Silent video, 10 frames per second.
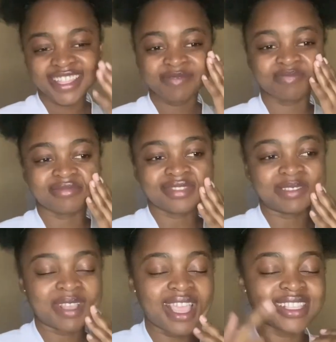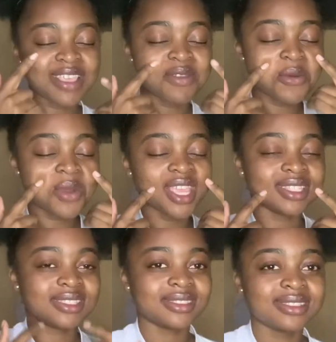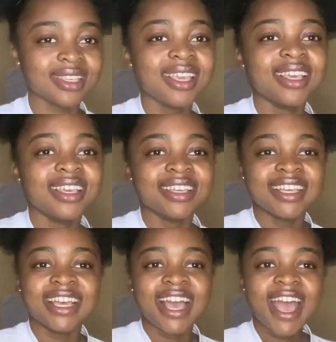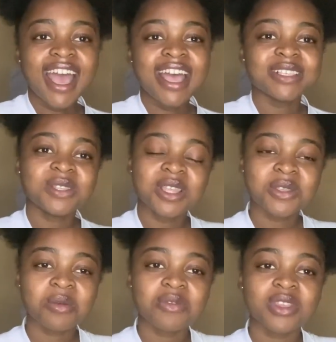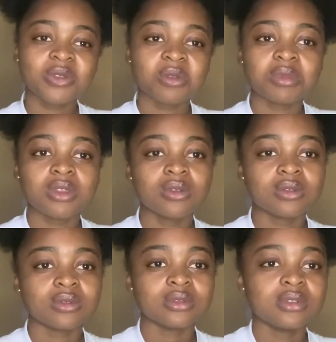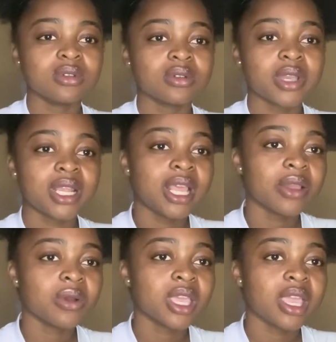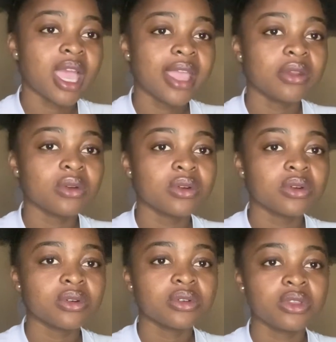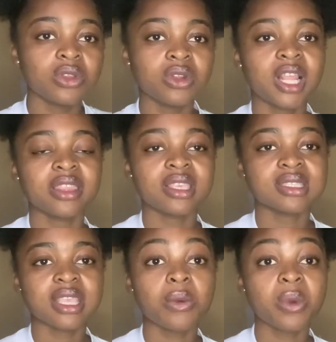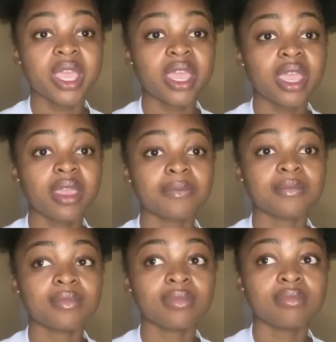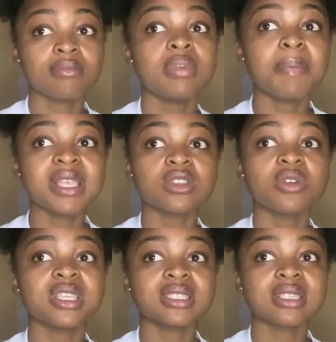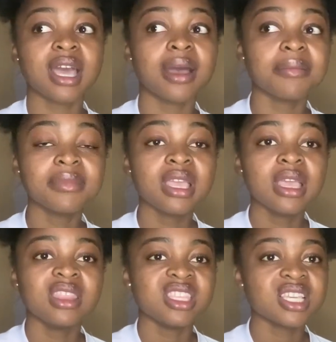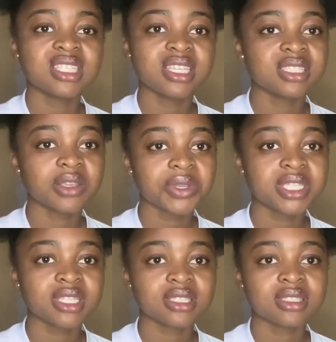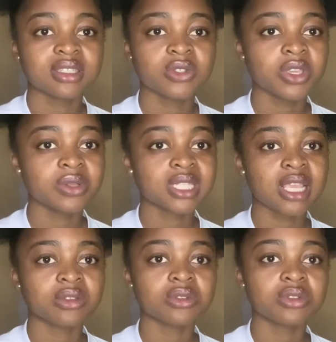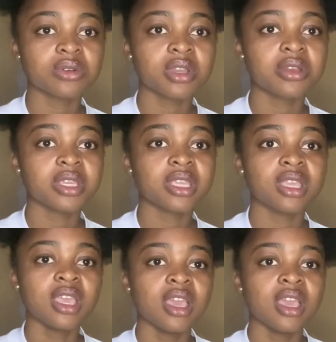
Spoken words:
Guys, I've been red. Ah, so that's when my friend told me, no, don't cry. Like, okay, I know, you know, like there's a way papers always come. They just change the questions. So he was like, no, don't worry.